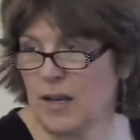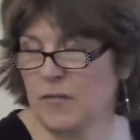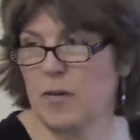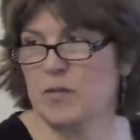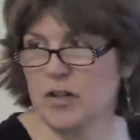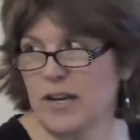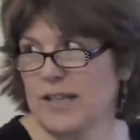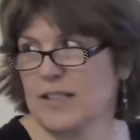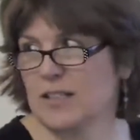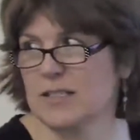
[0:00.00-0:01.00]
From your
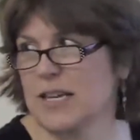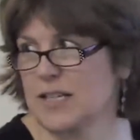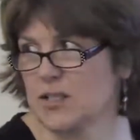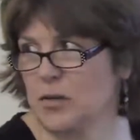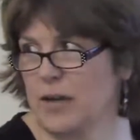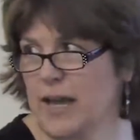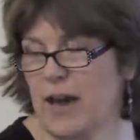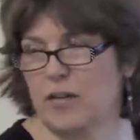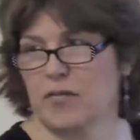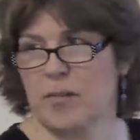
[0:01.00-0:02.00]
end, it looks like it's going
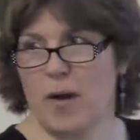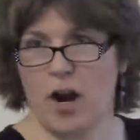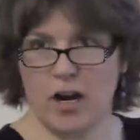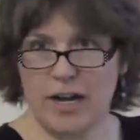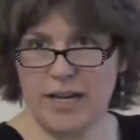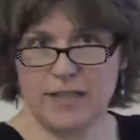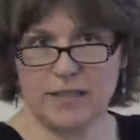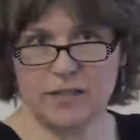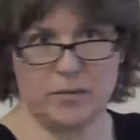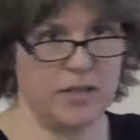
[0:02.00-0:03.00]
out. From our
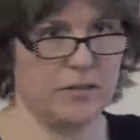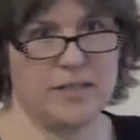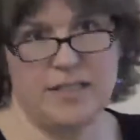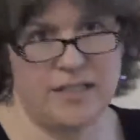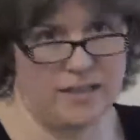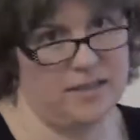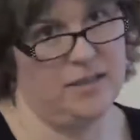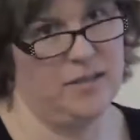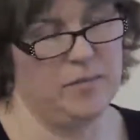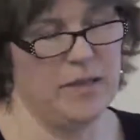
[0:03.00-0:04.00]
end, we don't see it
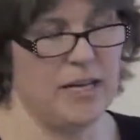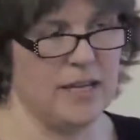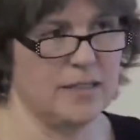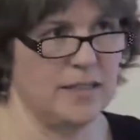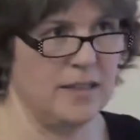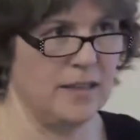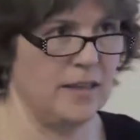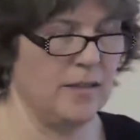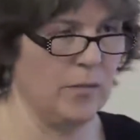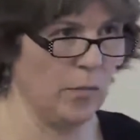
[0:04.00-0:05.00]
because
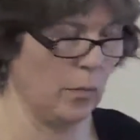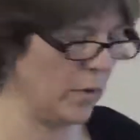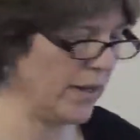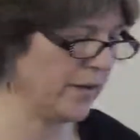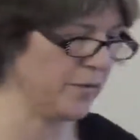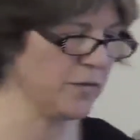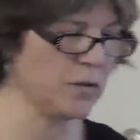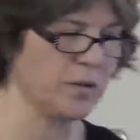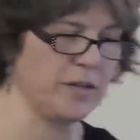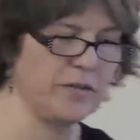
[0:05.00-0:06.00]
we have
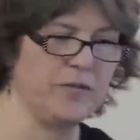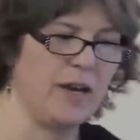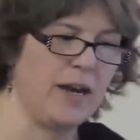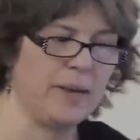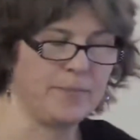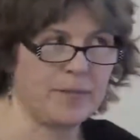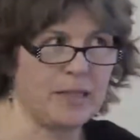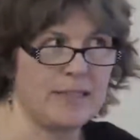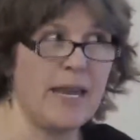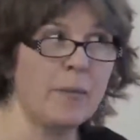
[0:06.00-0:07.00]
sort of
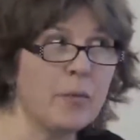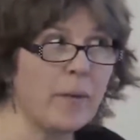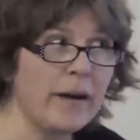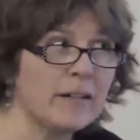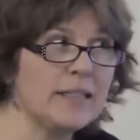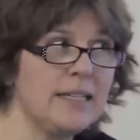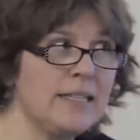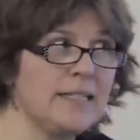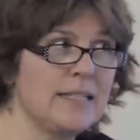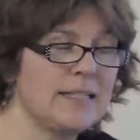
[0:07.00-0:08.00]

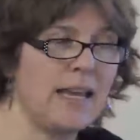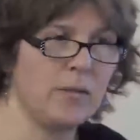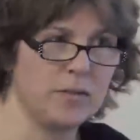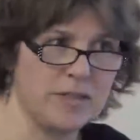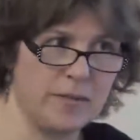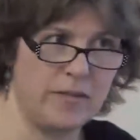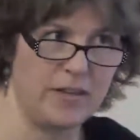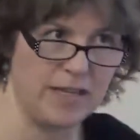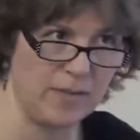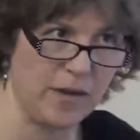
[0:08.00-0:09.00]
temporarily disabled some of
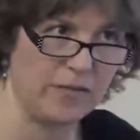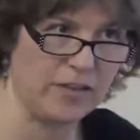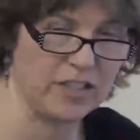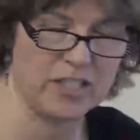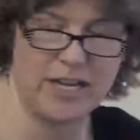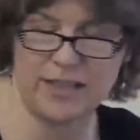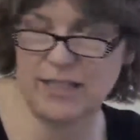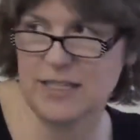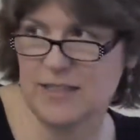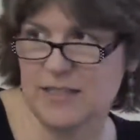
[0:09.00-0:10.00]
the email
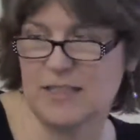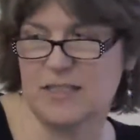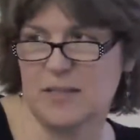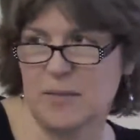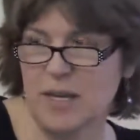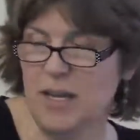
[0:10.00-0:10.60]
functionality in the system